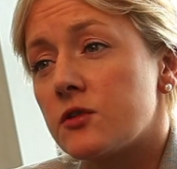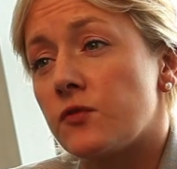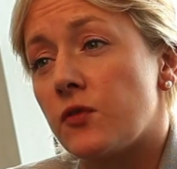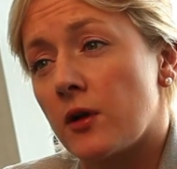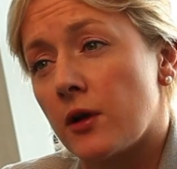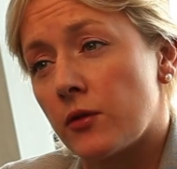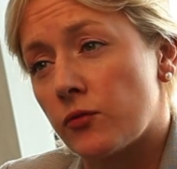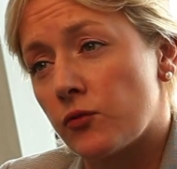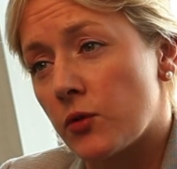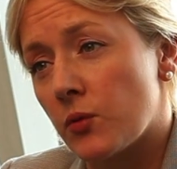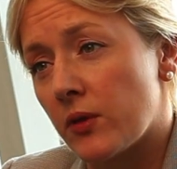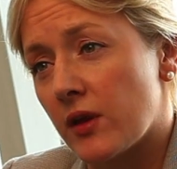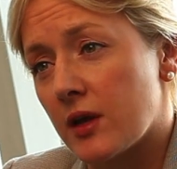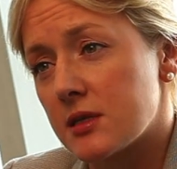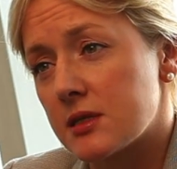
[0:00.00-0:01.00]
to follow through
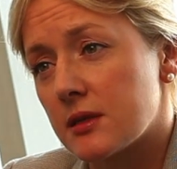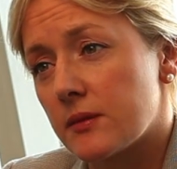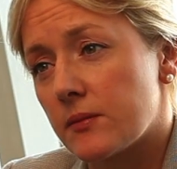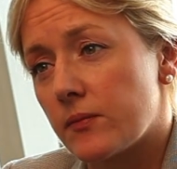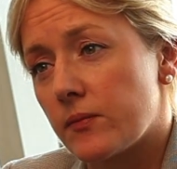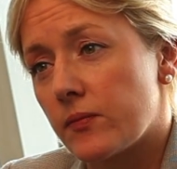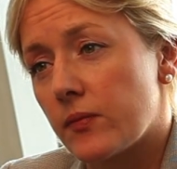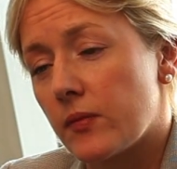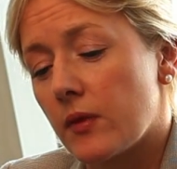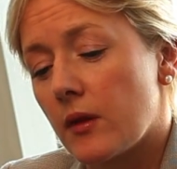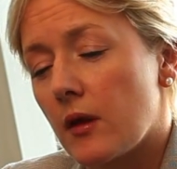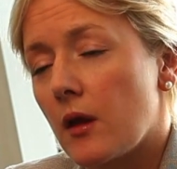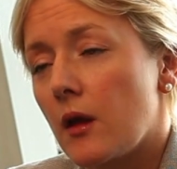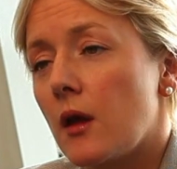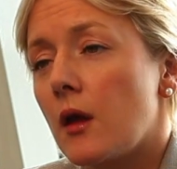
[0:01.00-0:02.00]
with it.
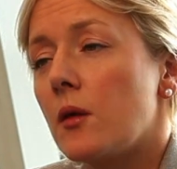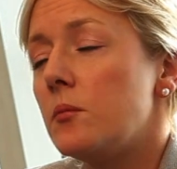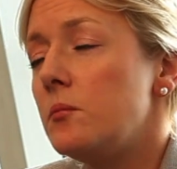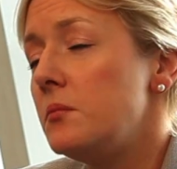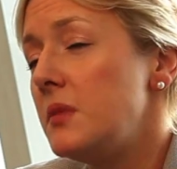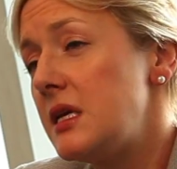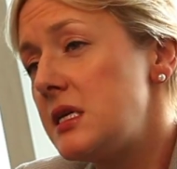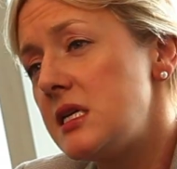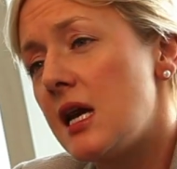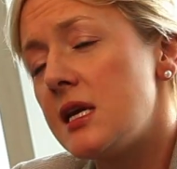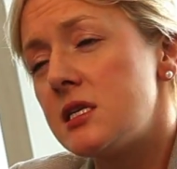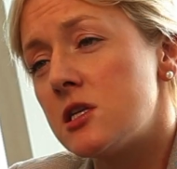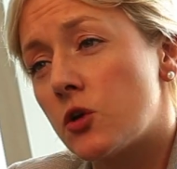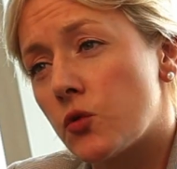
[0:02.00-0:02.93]
Mediated